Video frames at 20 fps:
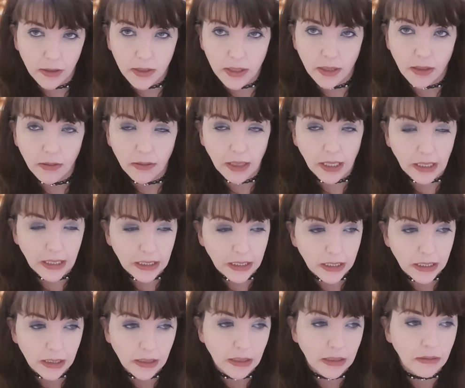So yeah,
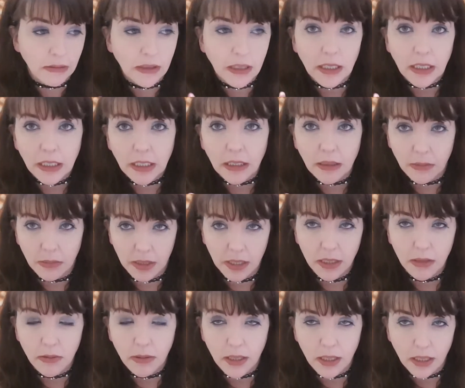so comments is
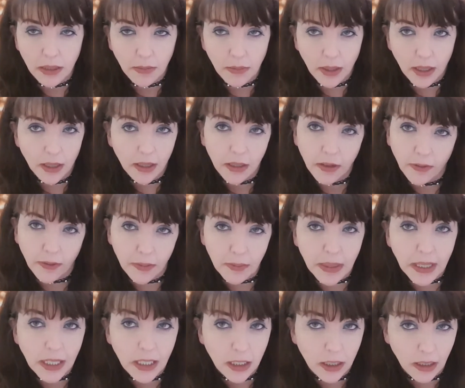really important for
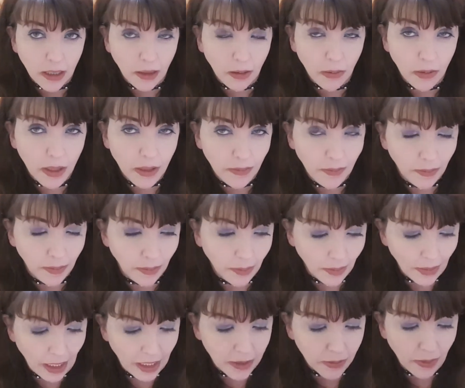me too,
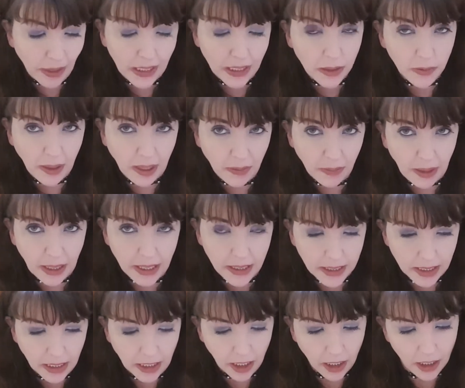as well as
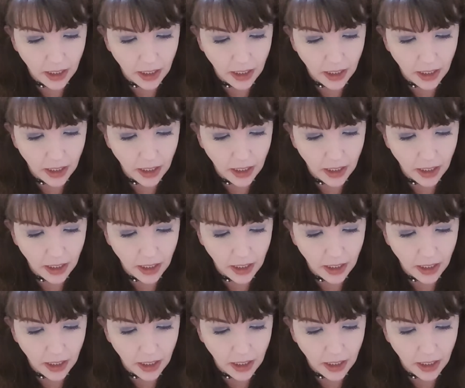Pinkparcel.